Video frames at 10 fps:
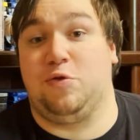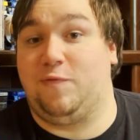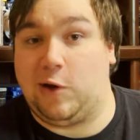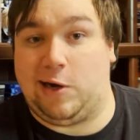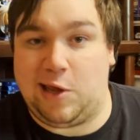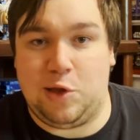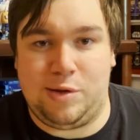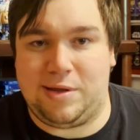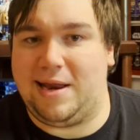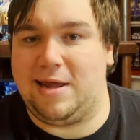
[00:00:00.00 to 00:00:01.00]
of what it
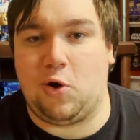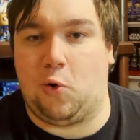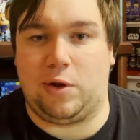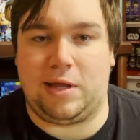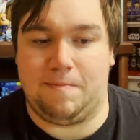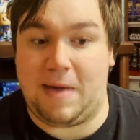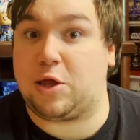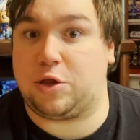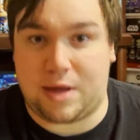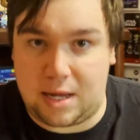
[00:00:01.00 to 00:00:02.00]
is, and it totally
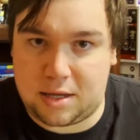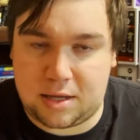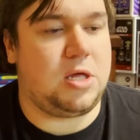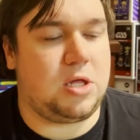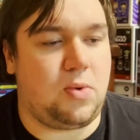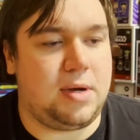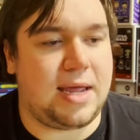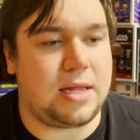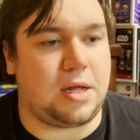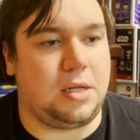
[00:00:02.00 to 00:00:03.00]
makes sense. This one
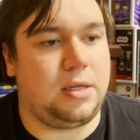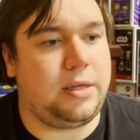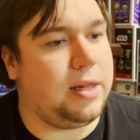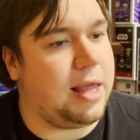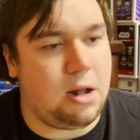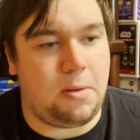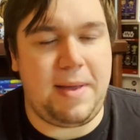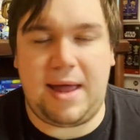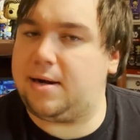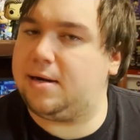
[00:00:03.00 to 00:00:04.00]
gets a little
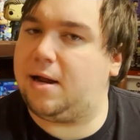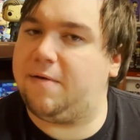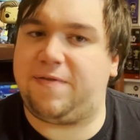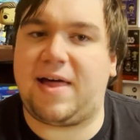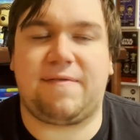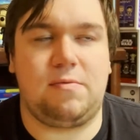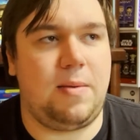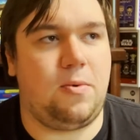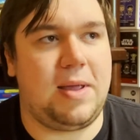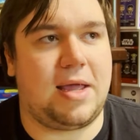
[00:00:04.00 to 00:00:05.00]
bit of flack from
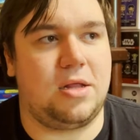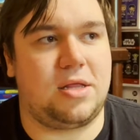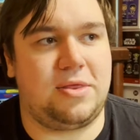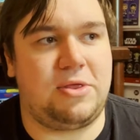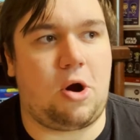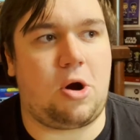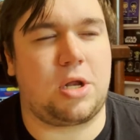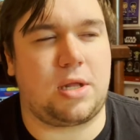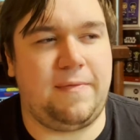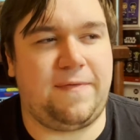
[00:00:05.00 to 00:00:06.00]
people because there are
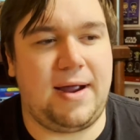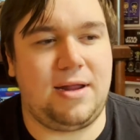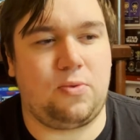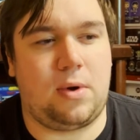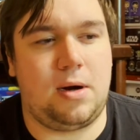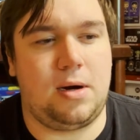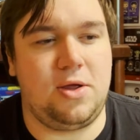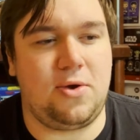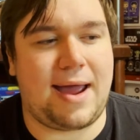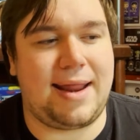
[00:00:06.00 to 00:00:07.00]
some fights where
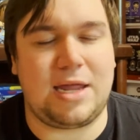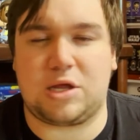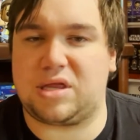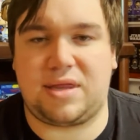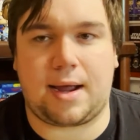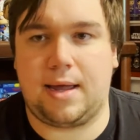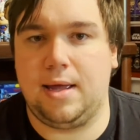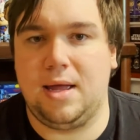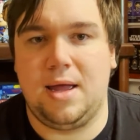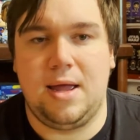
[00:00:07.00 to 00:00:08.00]
you kind of get stuck.
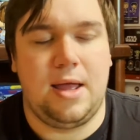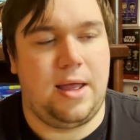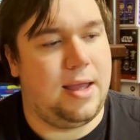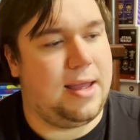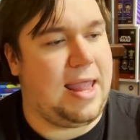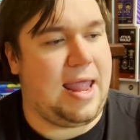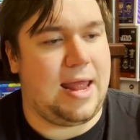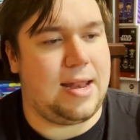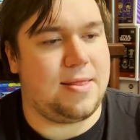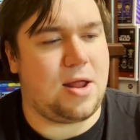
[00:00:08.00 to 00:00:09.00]

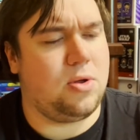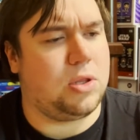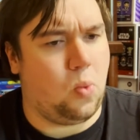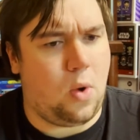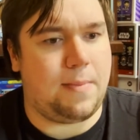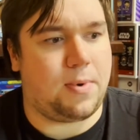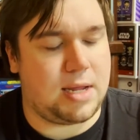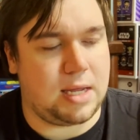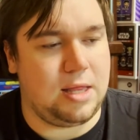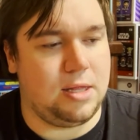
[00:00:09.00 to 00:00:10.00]
And there was one in
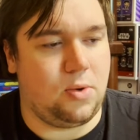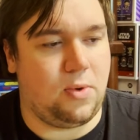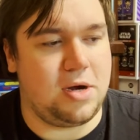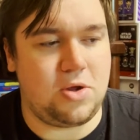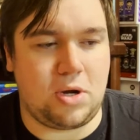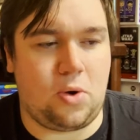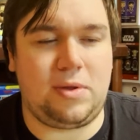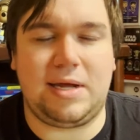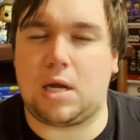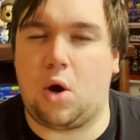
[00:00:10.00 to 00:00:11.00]
particular where you don't
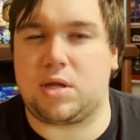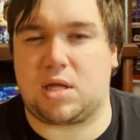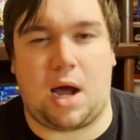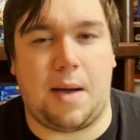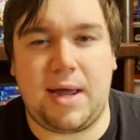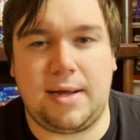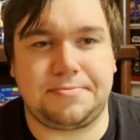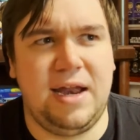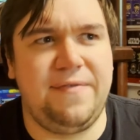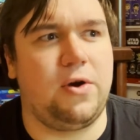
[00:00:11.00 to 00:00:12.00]
really know it's coming.
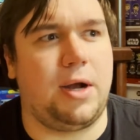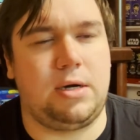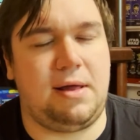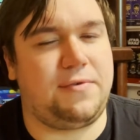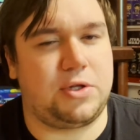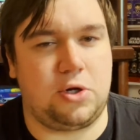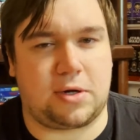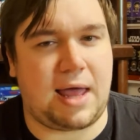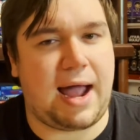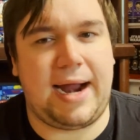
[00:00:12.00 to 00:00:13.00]
If you're underleveled, you're
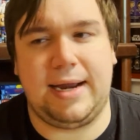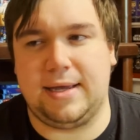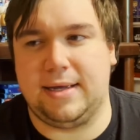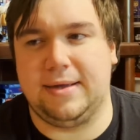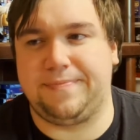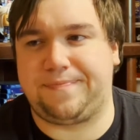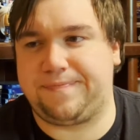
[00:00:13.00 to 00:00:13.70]
kind of